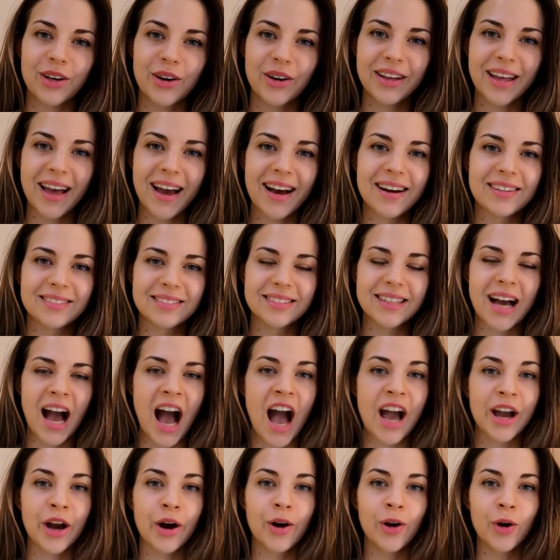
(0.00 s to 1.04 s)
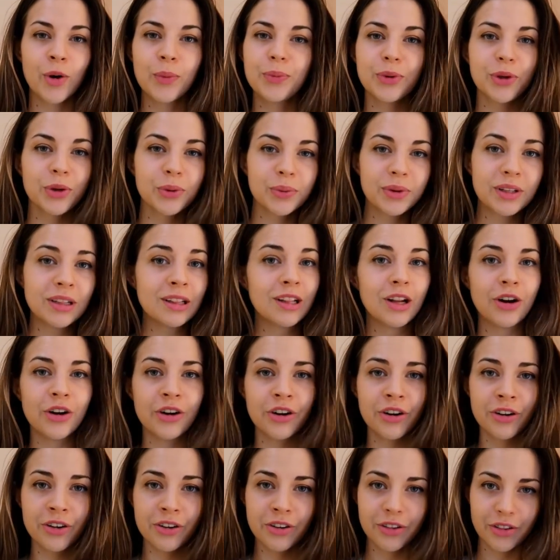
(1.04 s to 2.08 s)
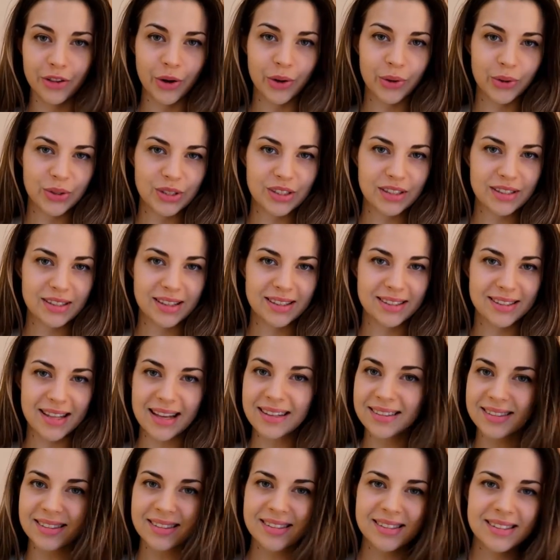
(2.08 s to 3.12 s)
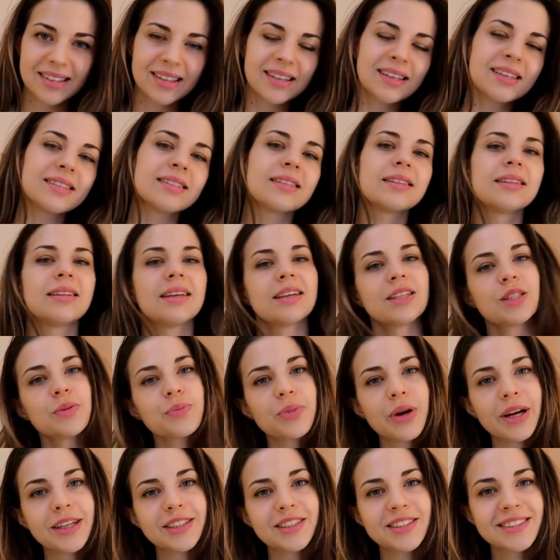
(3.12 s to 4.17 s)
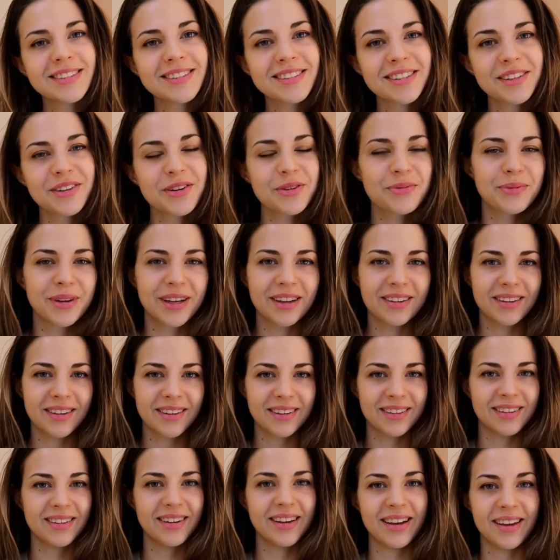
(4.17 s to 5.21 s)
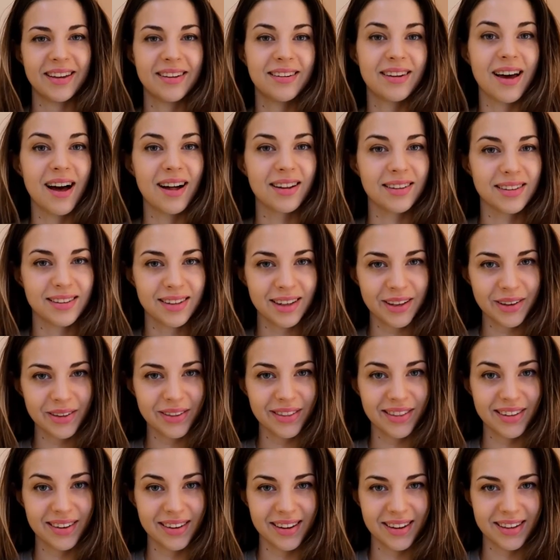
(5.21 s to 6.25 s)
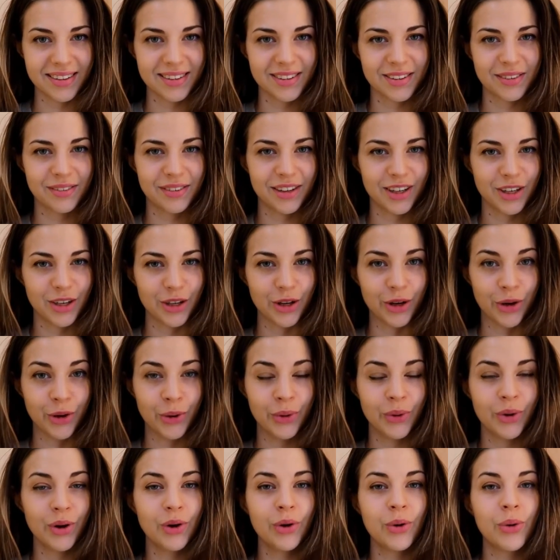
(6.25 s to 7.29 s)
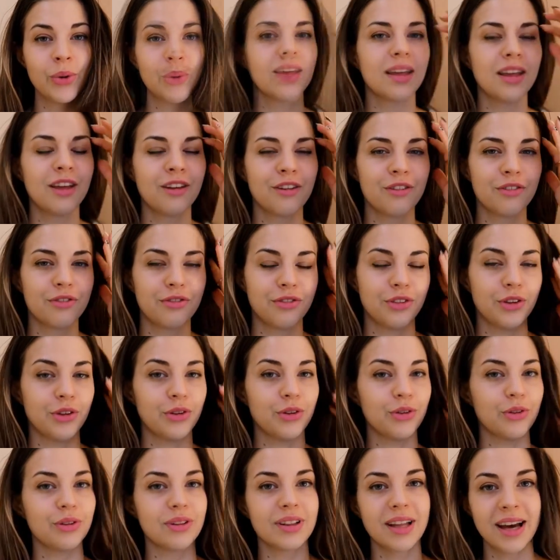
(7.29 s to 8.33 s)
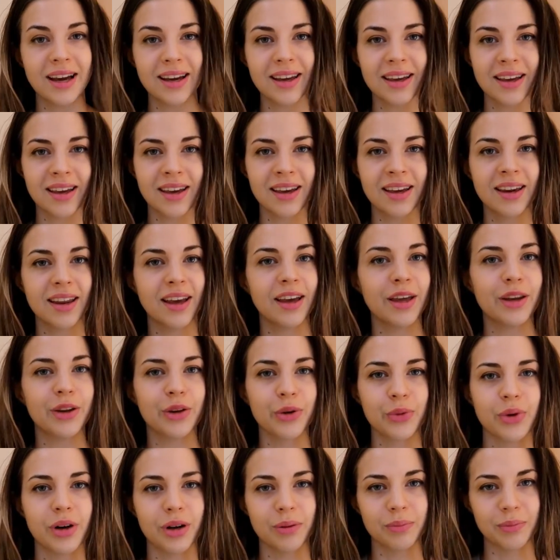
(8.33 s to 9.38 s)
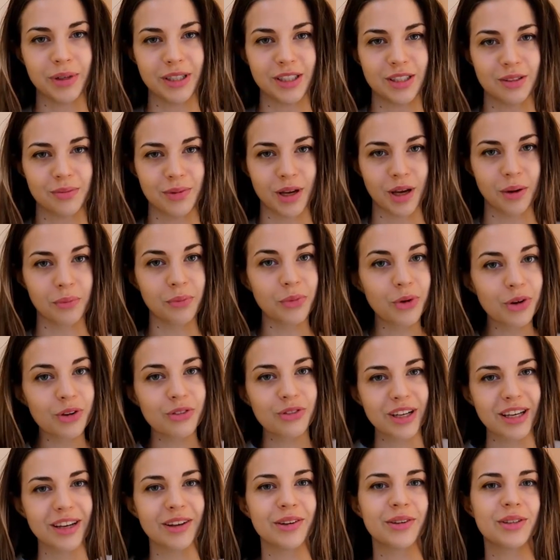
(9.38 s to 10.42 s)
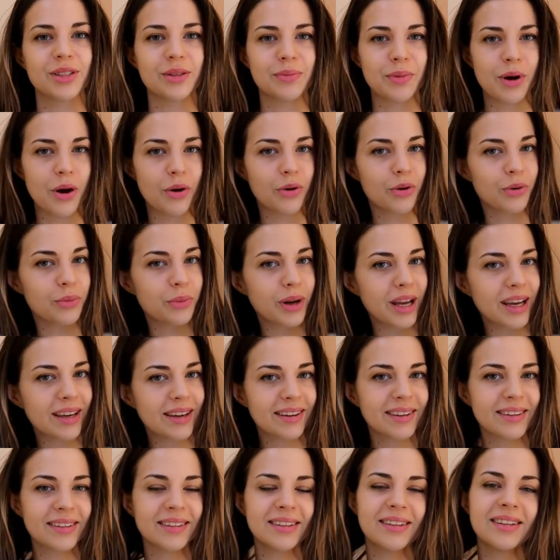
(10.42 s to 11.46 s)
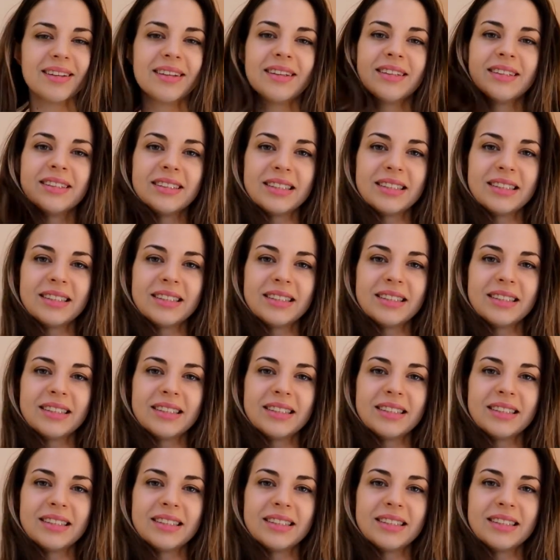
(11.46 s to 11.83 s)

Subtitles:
So yeah, I hope you will learn those sentences and expressions in Romania, and I'll see you in the next video. If you like it and you want me to make more videos about Romania,